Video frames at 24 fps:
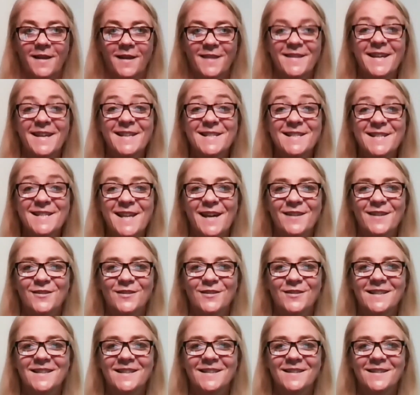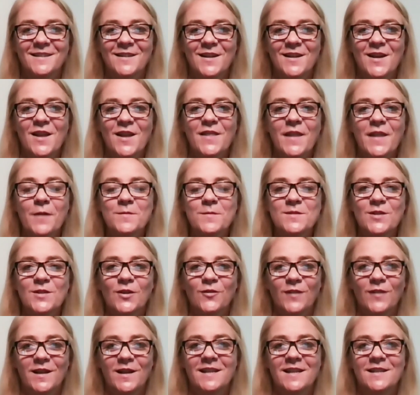Thanks, Katarina. That was a
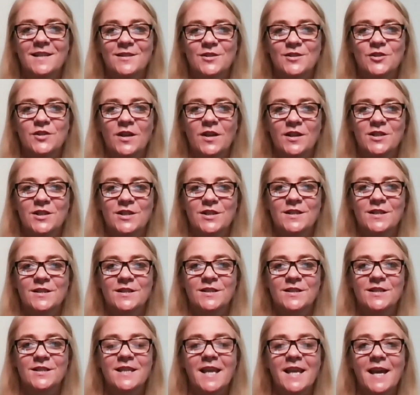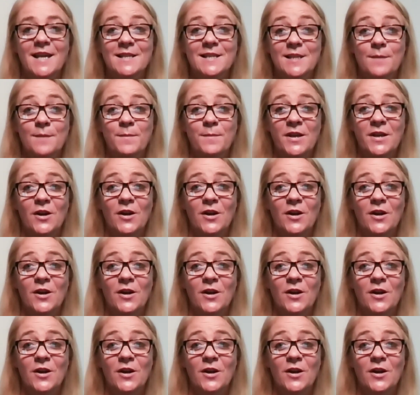great introduction to the SAP